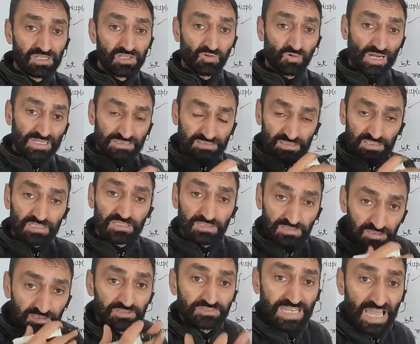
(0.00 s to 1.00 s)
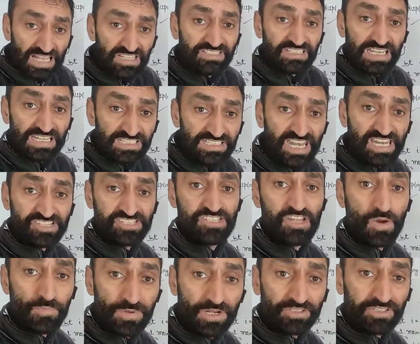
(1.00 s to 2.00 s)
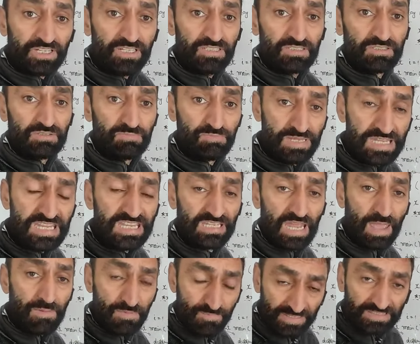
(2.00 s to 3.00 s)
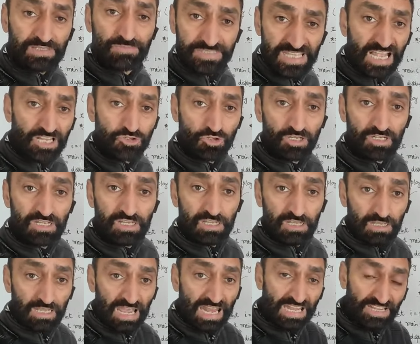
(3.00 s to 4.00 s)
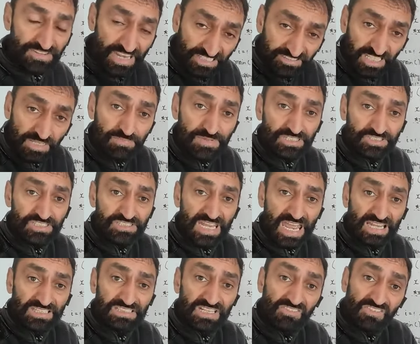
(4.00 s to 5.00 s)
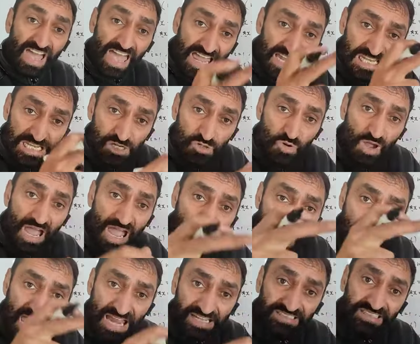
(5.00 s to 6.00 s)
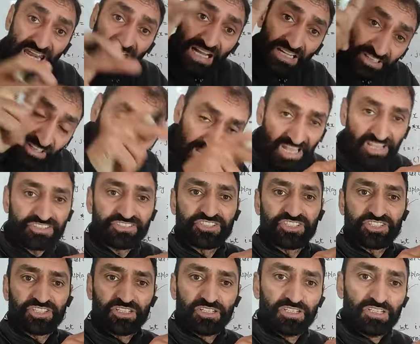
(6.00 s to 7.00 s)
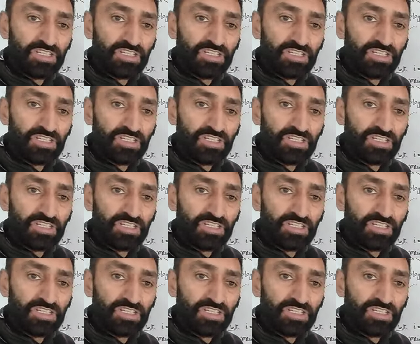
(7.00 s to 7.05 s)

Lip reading: What does indirection operator mean? I mean, what catch you? Indirection means that the value at address.